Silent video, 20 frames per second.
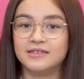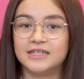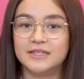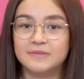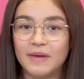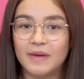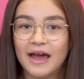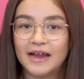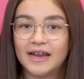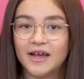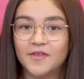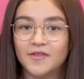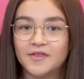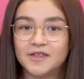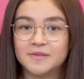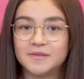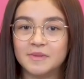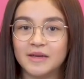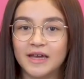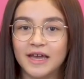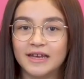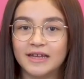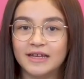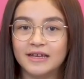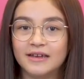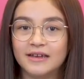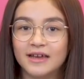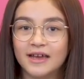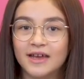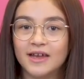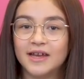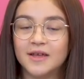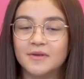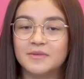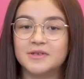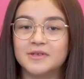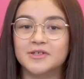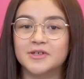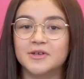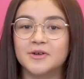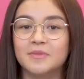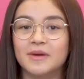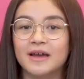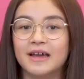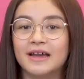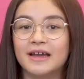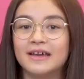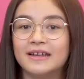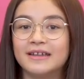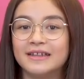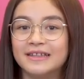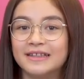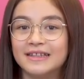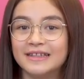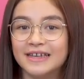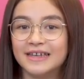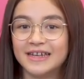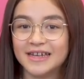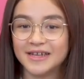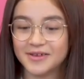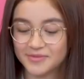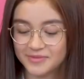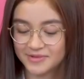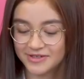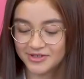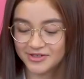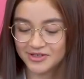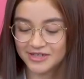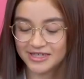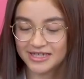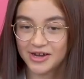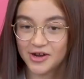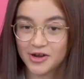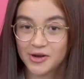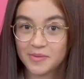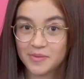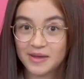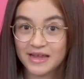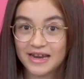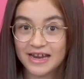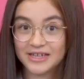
Cathcart, who portrays Kitty, is going all natural for the part,